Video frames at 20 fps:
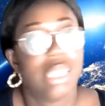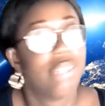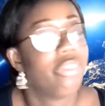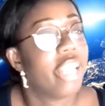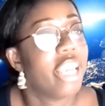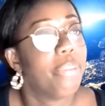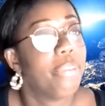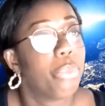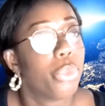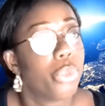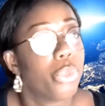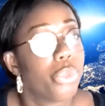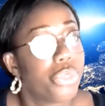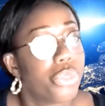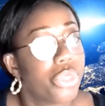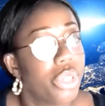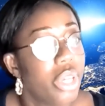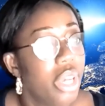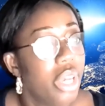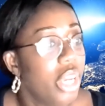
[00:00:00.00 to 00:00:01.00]

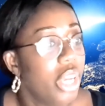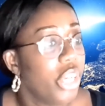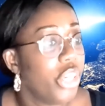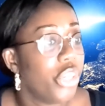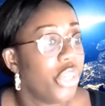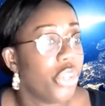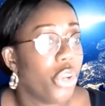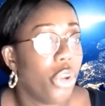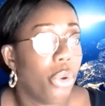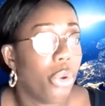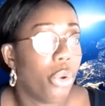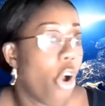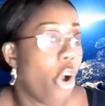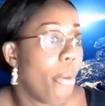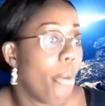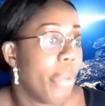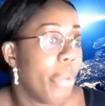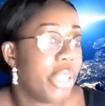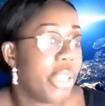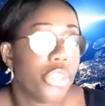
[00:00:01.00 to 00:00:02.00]
labels, you know,
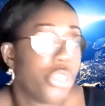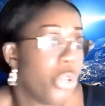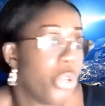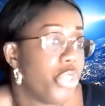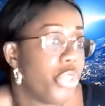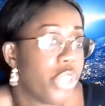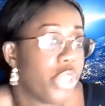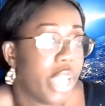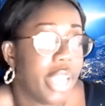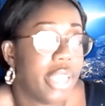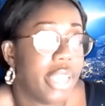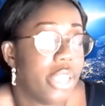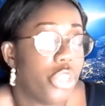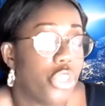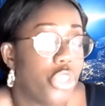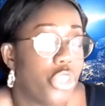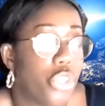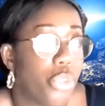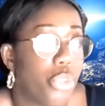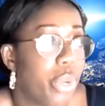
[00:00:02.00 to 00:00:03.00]
comments associated
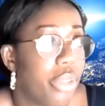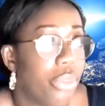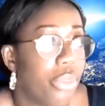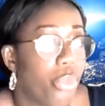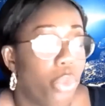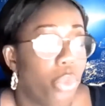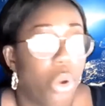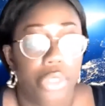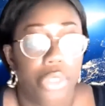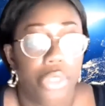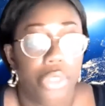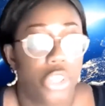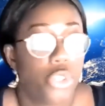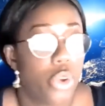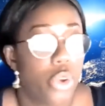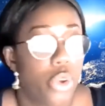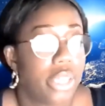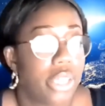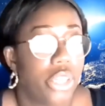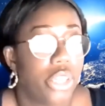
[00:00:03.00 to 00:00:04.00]
with what they're
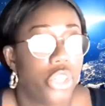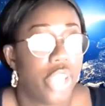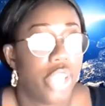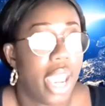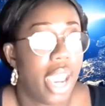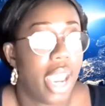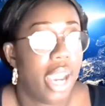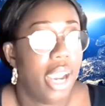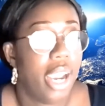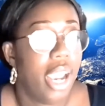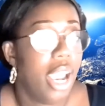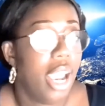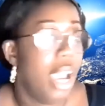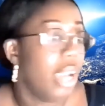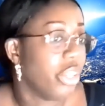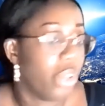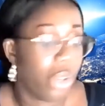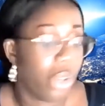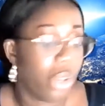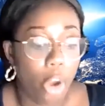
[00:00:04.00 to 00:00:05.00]
trying to share,
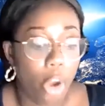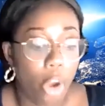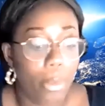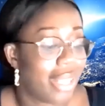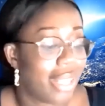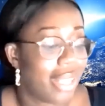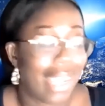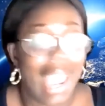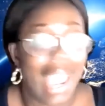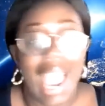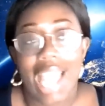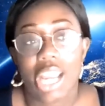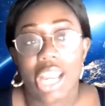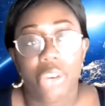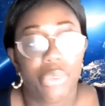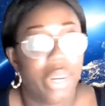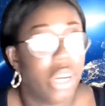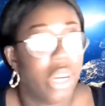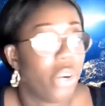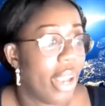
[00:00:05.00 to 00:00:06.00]
you know, comments like
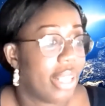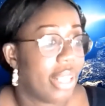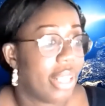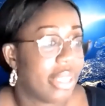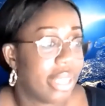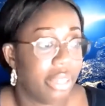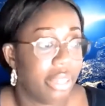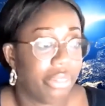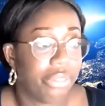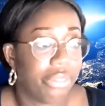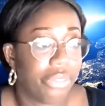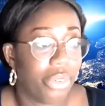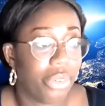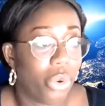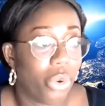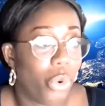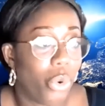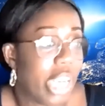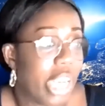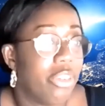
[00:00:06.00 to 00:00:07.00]
angry, aggressive,
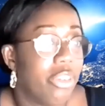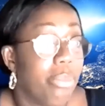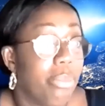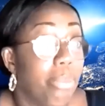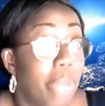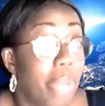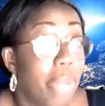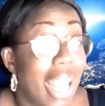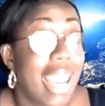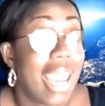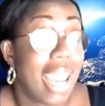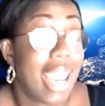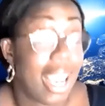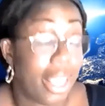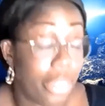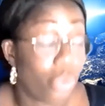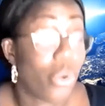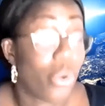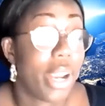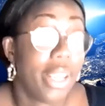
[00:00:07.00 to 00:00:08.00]
or even playing
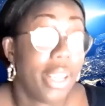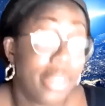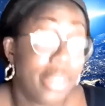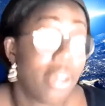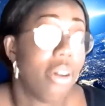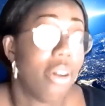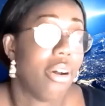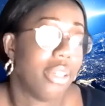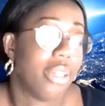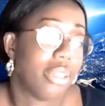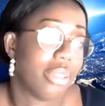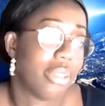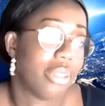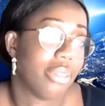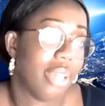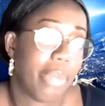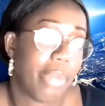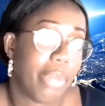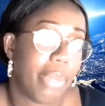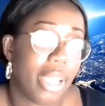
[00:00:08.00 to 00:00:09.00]
the race card.
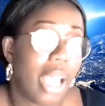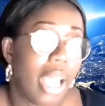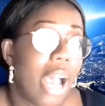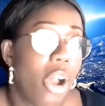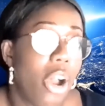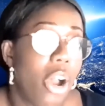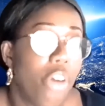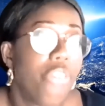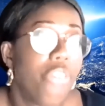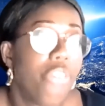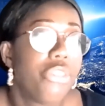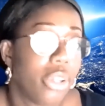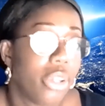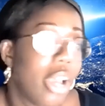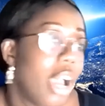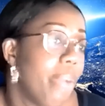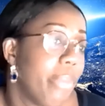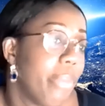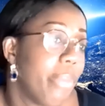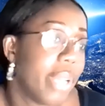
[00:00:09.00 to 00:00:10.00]
I mean, how often or
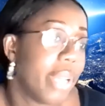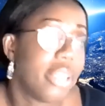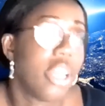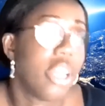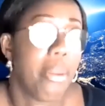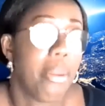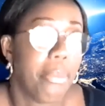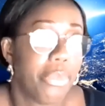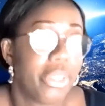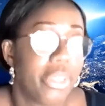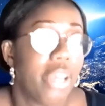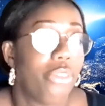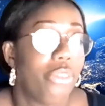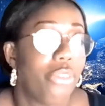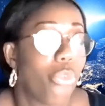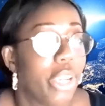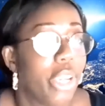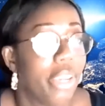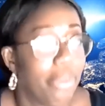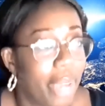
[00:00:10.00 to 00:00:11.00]
how many times have
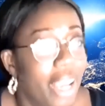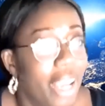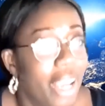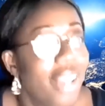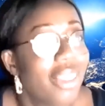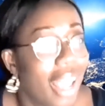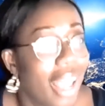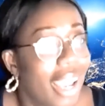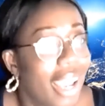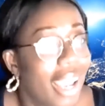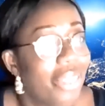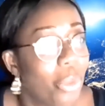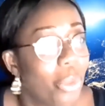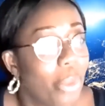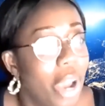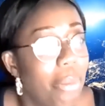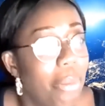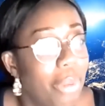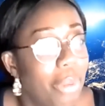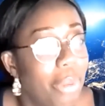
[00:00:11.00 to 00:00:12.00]
we heard that in the
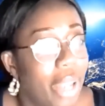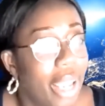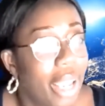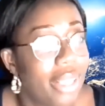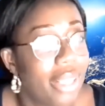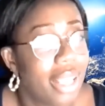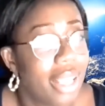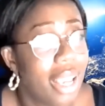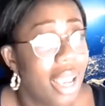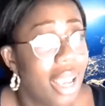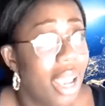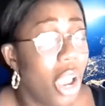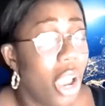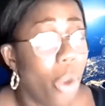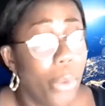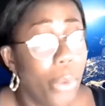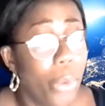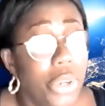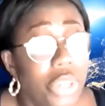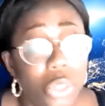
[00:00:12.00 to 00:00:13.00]
workplace?
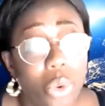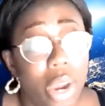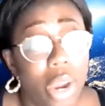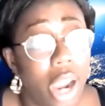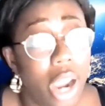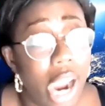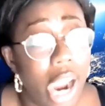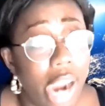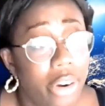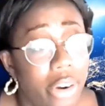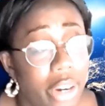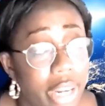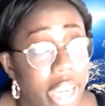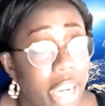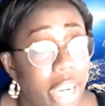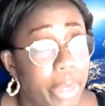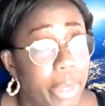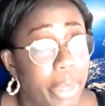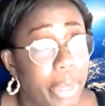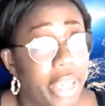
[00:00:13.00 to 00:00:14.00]
Which is quite ironic,
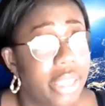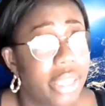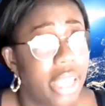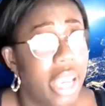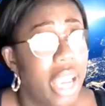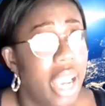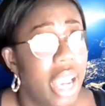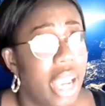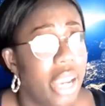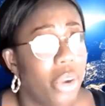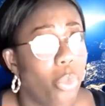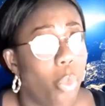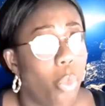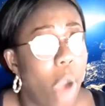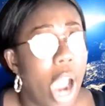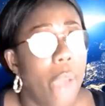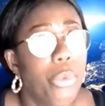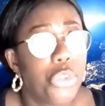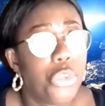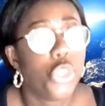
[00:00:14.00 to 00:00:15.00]
because
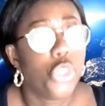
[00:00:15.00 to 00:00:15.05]
why would you